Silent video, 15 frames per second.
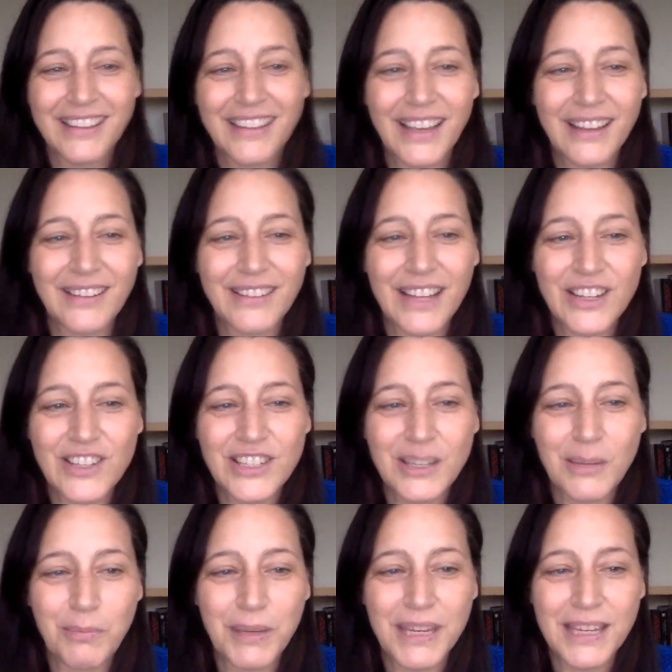That that's
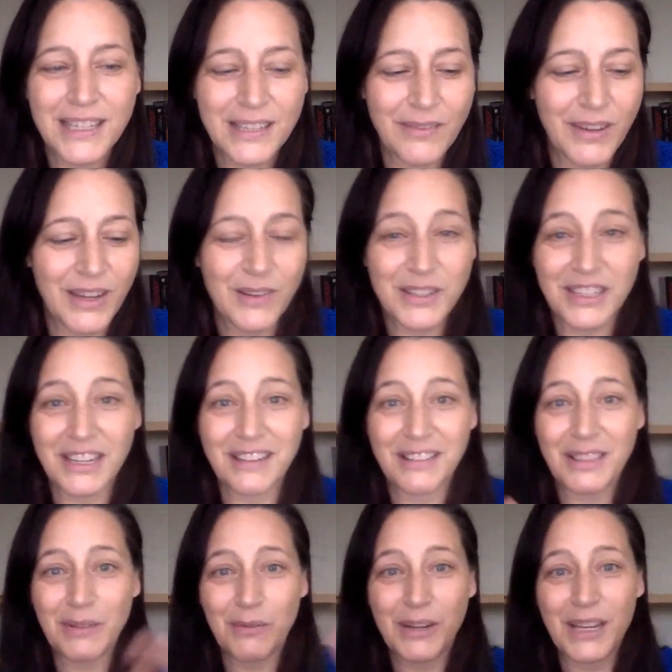just a piece of it. It's like
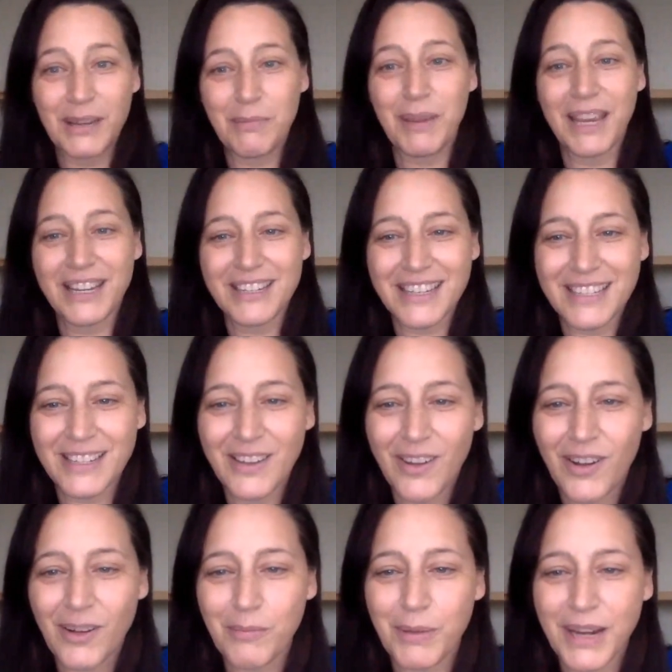three pages
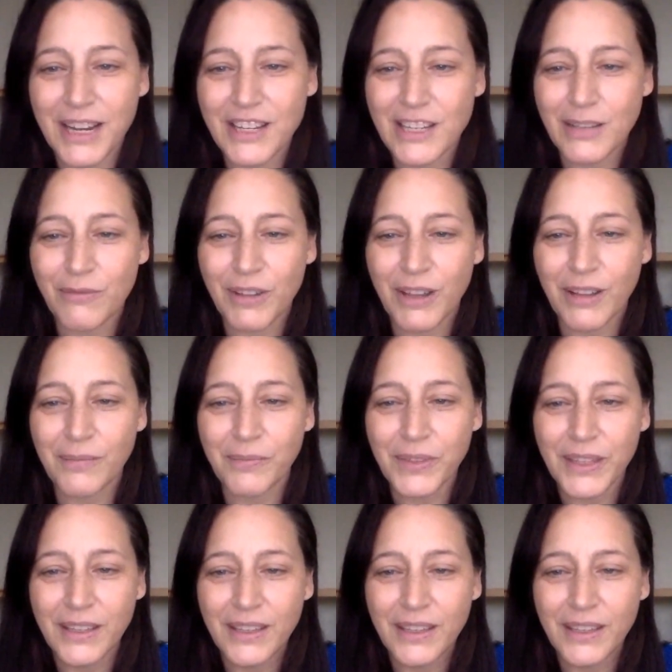long, but I just felt